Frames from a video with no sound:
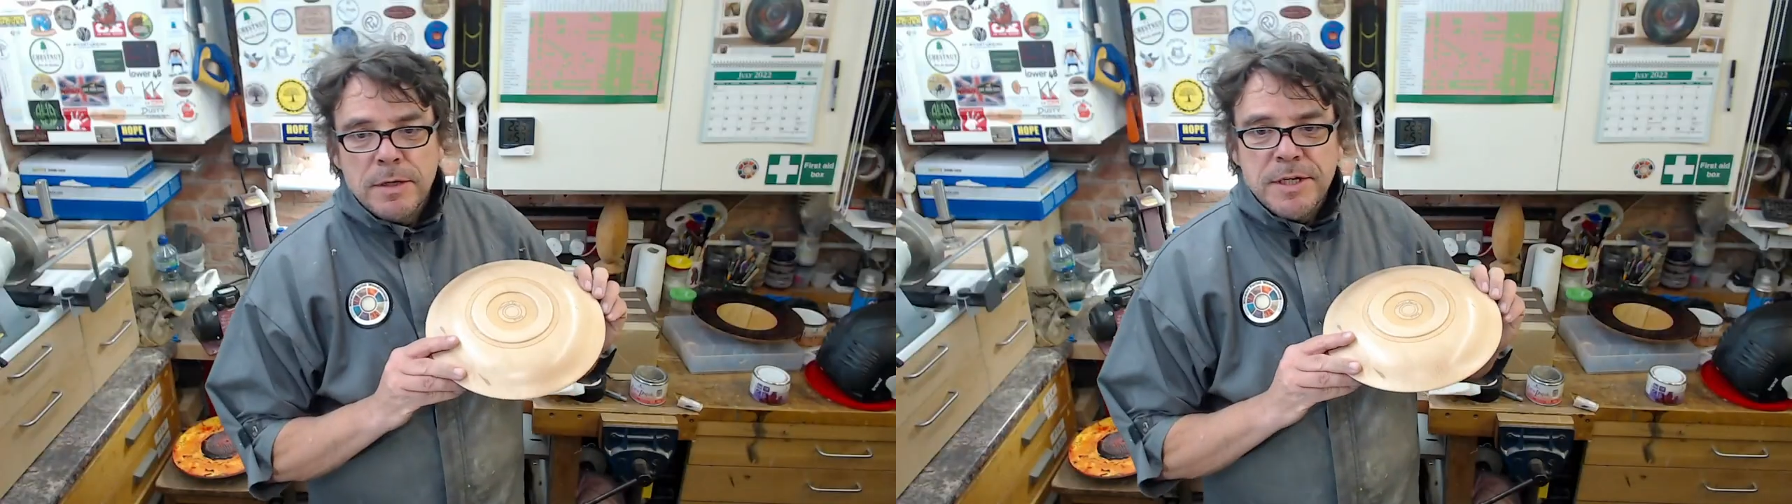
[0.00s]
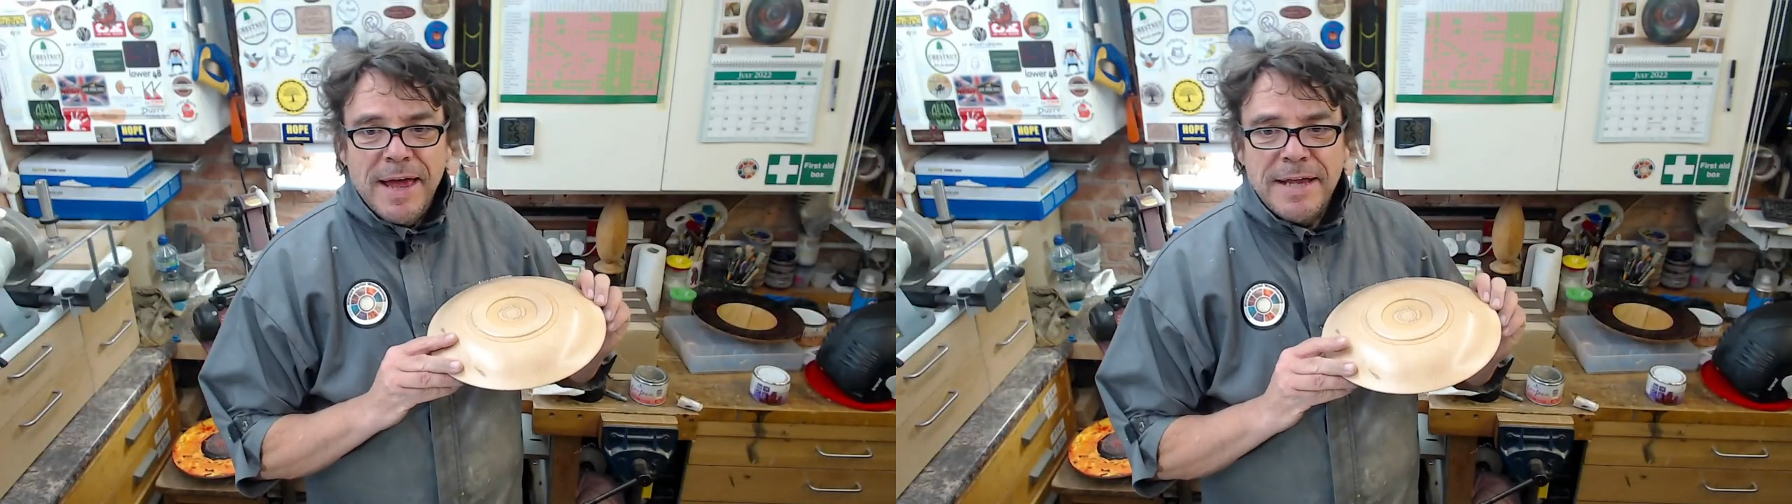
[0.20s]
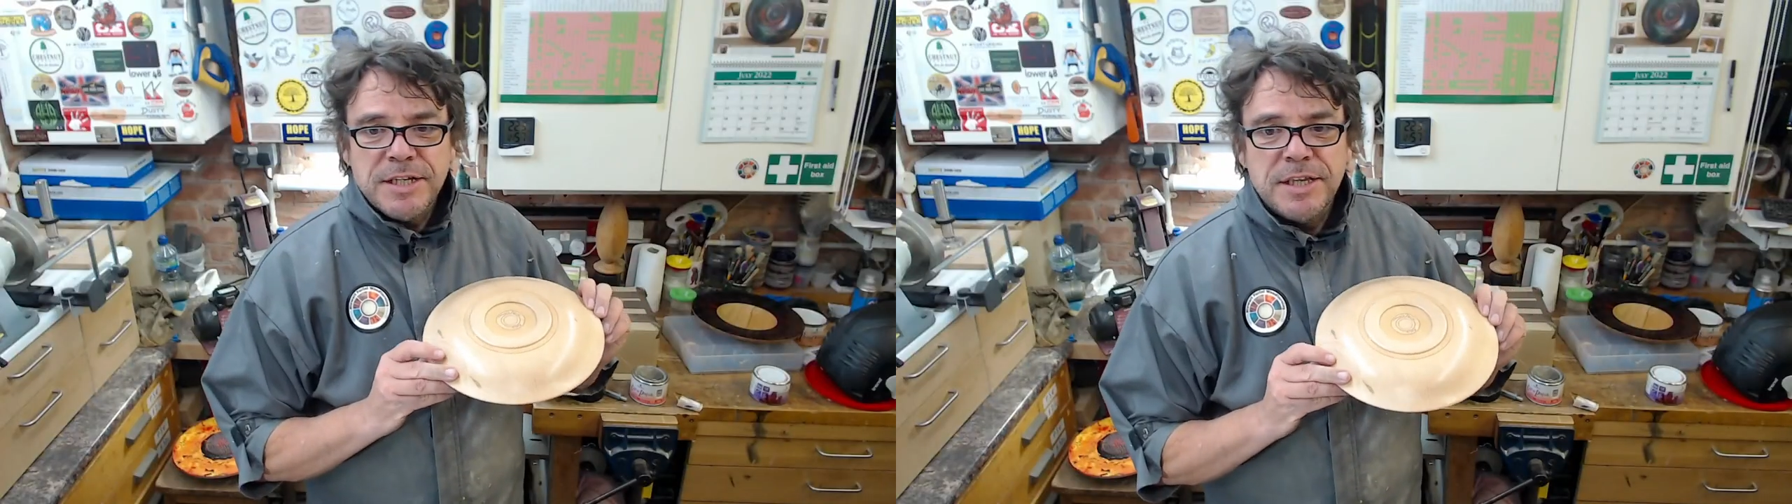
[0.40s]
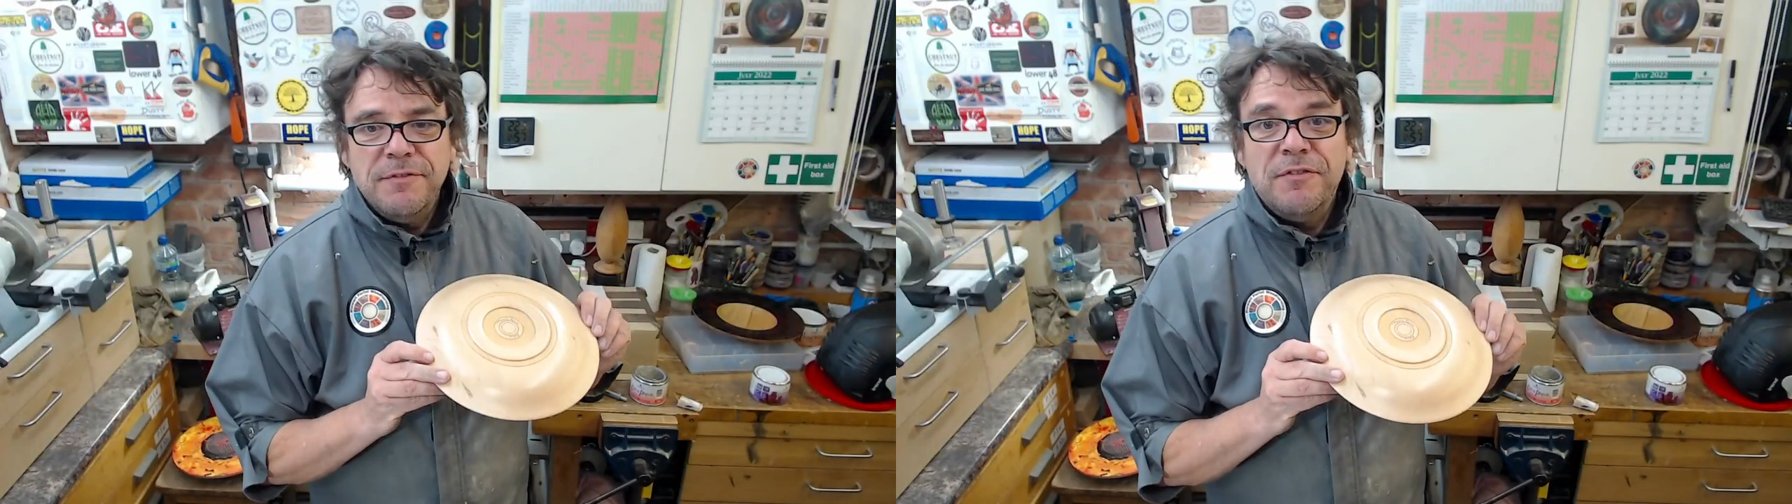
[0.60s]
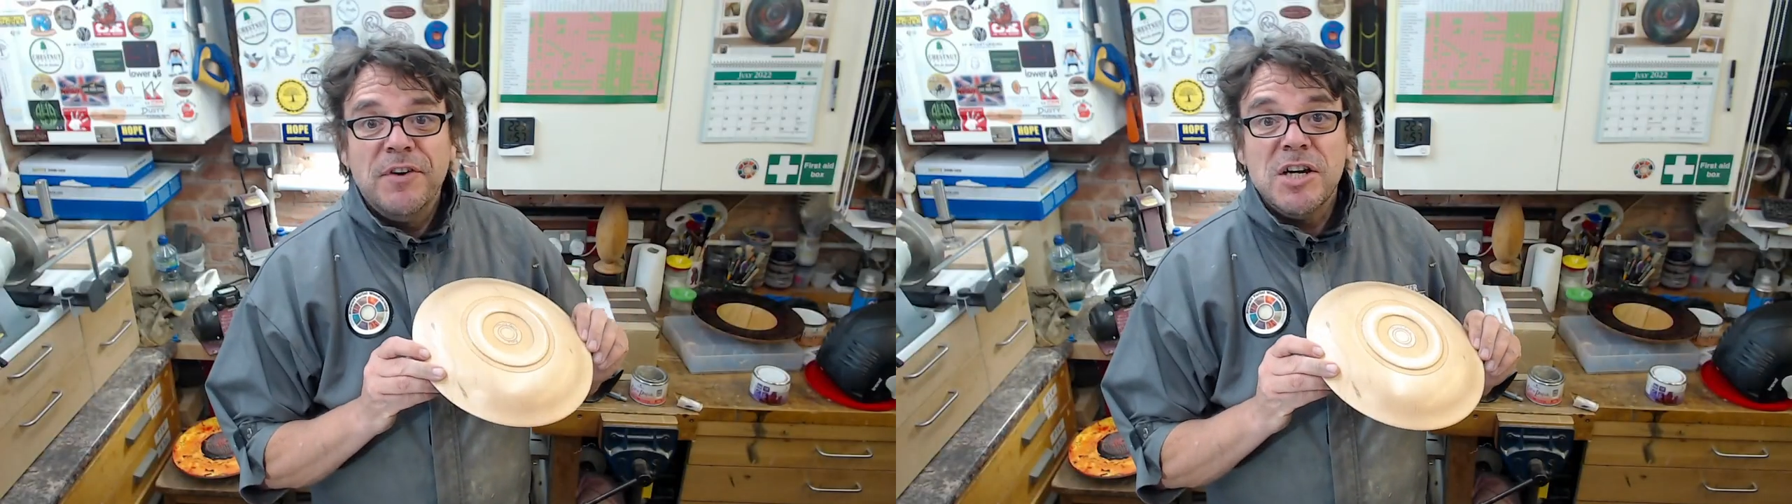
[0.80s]
So that's
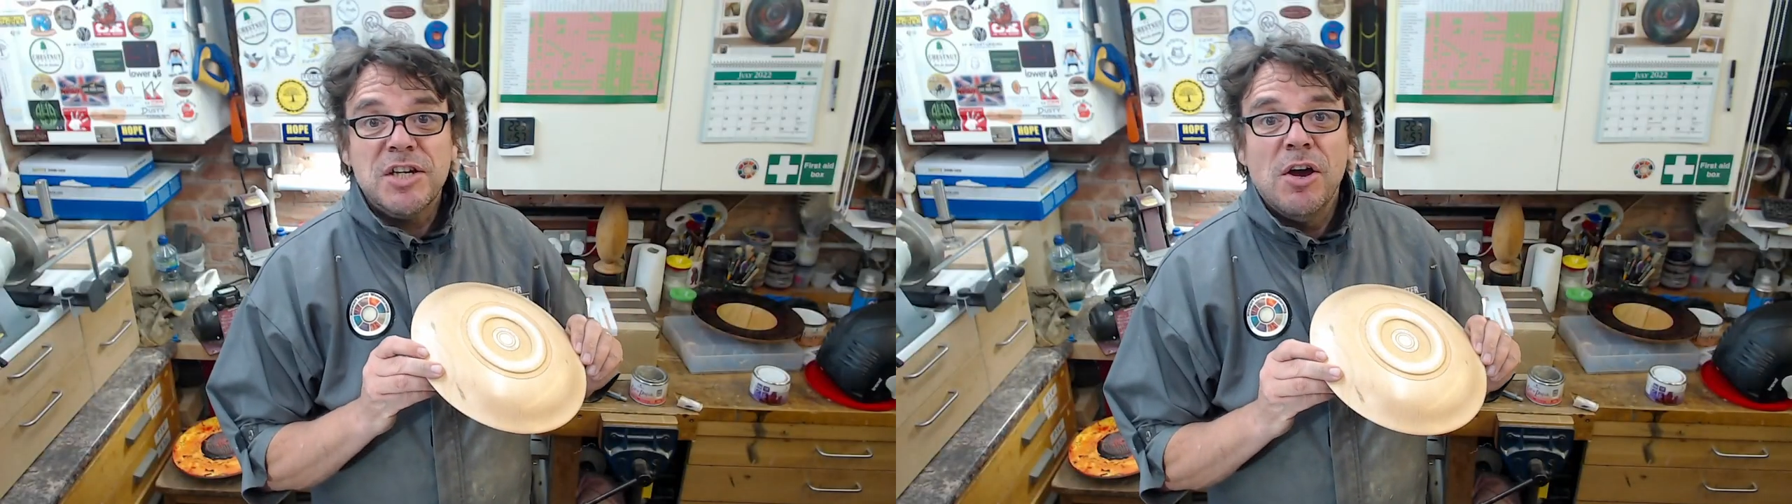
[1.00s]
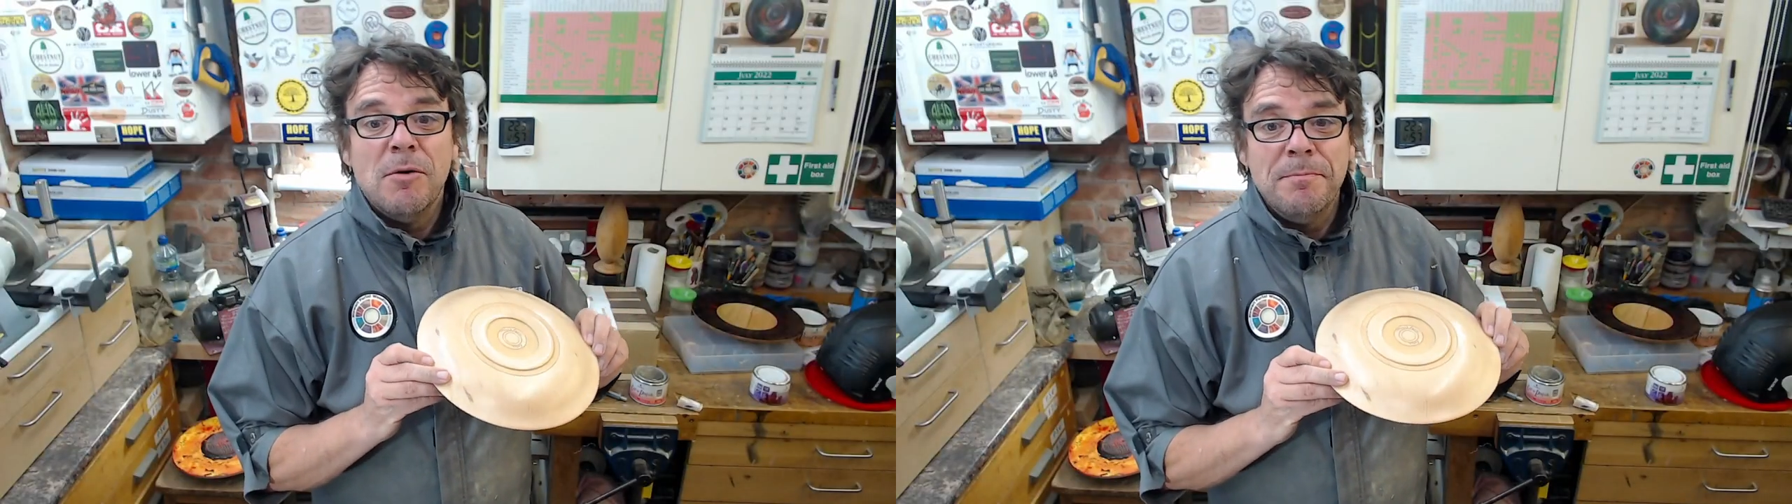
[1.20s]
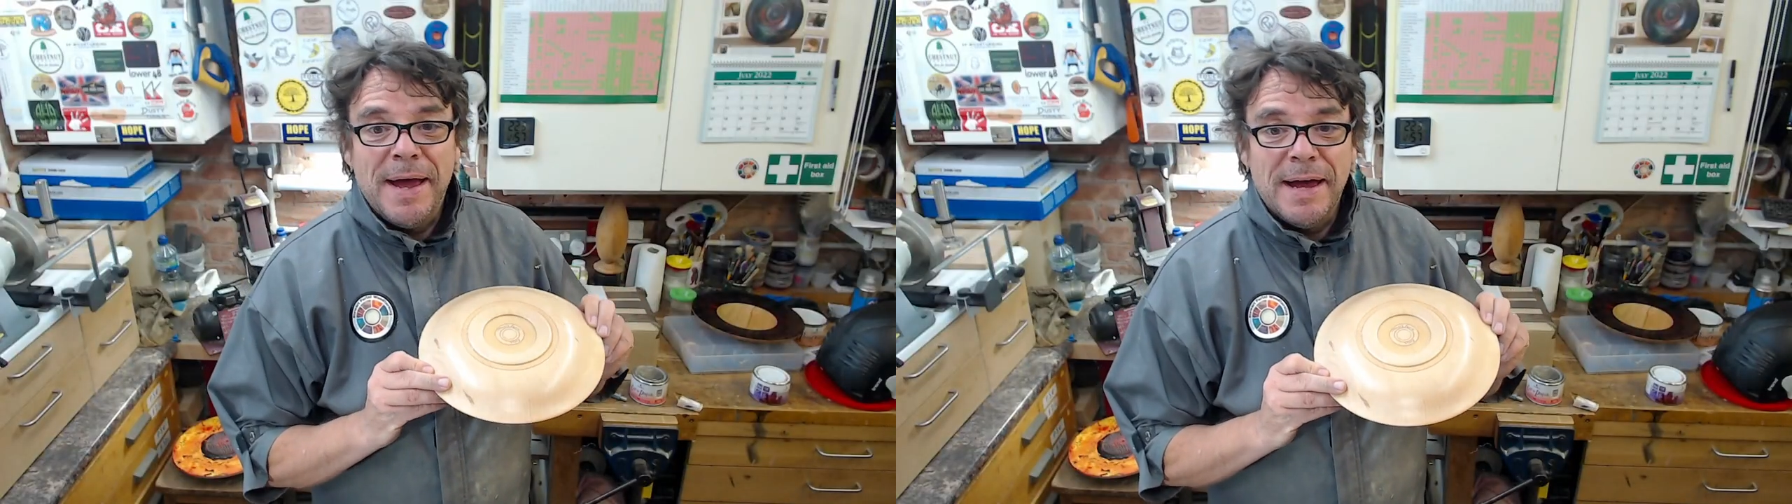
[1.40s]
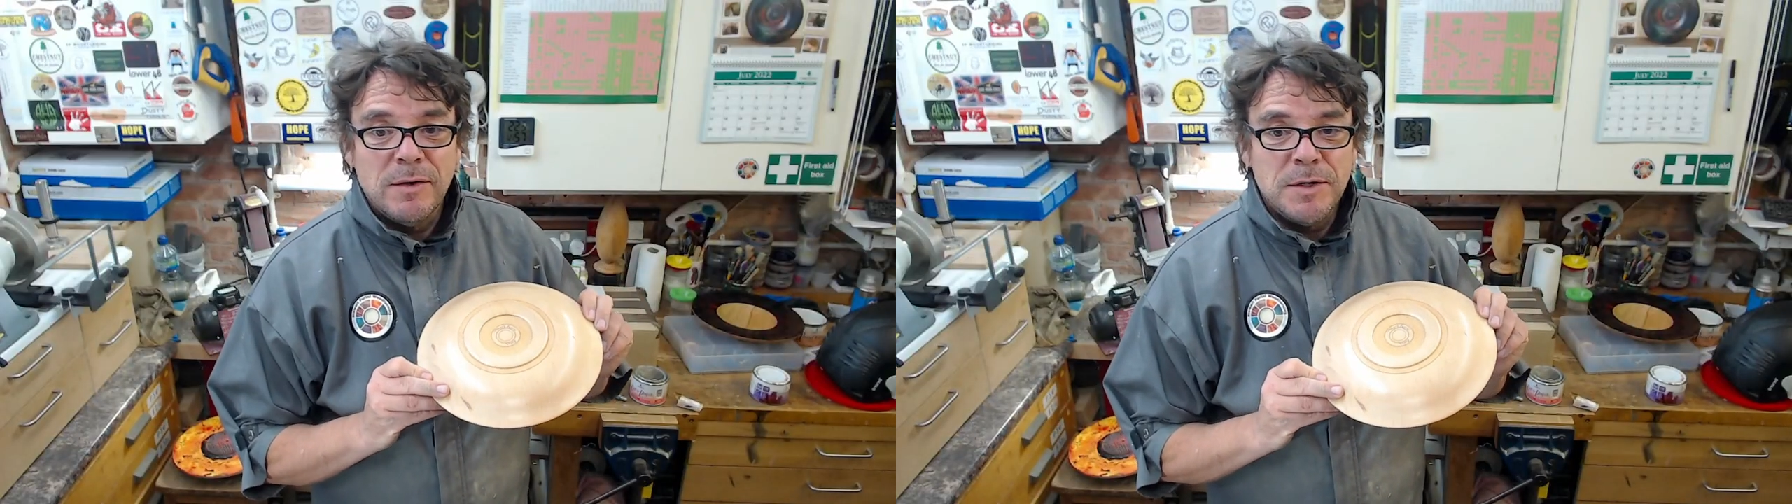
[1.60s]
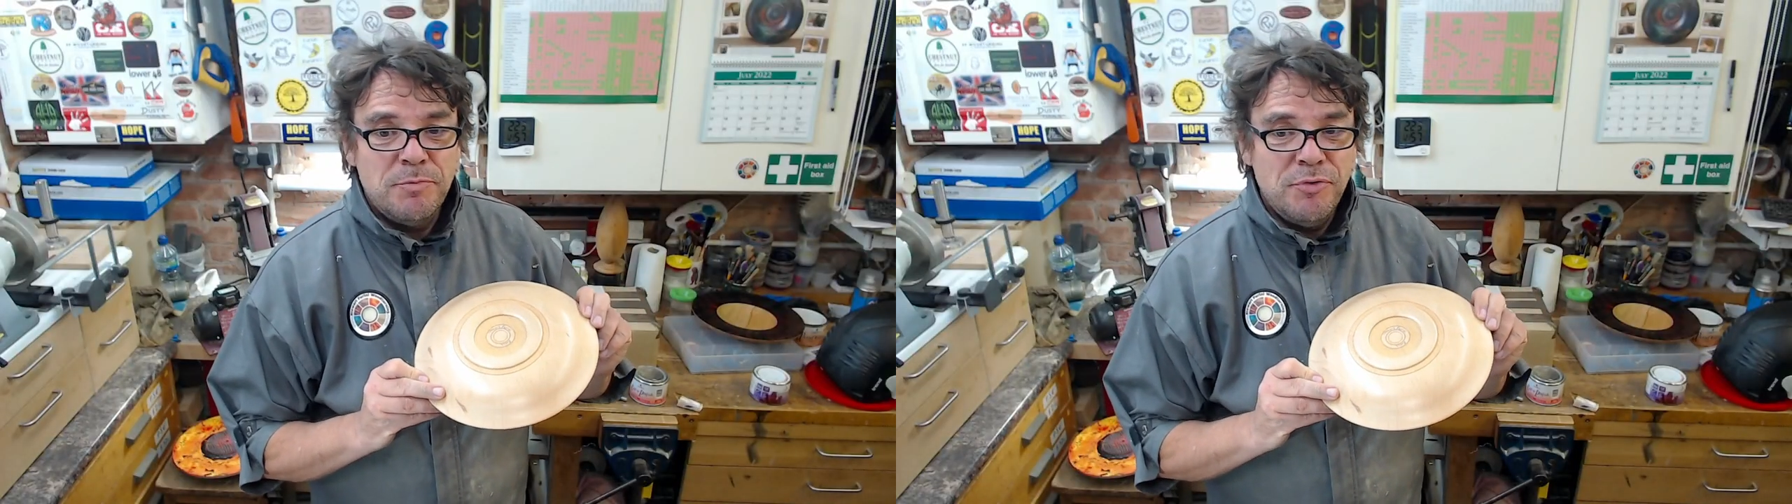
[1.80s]
the first compound